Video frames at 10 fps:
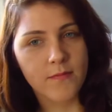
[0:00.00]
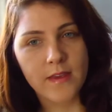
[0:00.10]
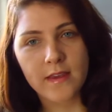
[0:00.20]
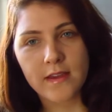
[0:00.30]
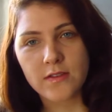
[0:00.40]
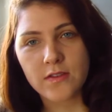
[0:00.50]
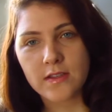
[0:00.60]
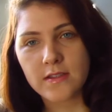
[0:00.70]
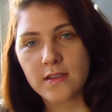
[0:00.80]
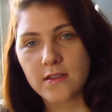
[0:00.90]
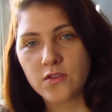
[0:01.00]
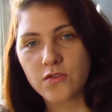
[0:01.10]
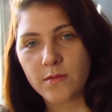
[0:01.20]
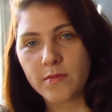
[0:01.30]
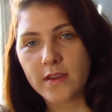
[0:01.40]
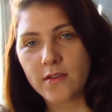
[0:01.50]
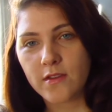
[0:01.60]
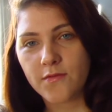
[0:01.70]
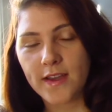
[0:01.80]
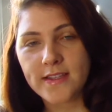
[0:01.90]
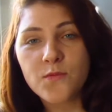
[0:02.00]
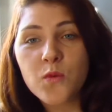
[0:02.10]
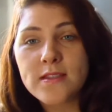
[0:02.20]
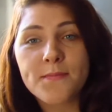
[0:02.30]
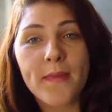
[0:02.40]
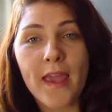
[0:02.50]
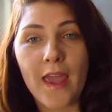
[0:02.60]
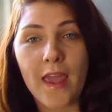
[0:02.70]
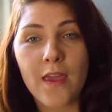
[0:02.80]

In case you can see the scribbling on the face. It wasn't me.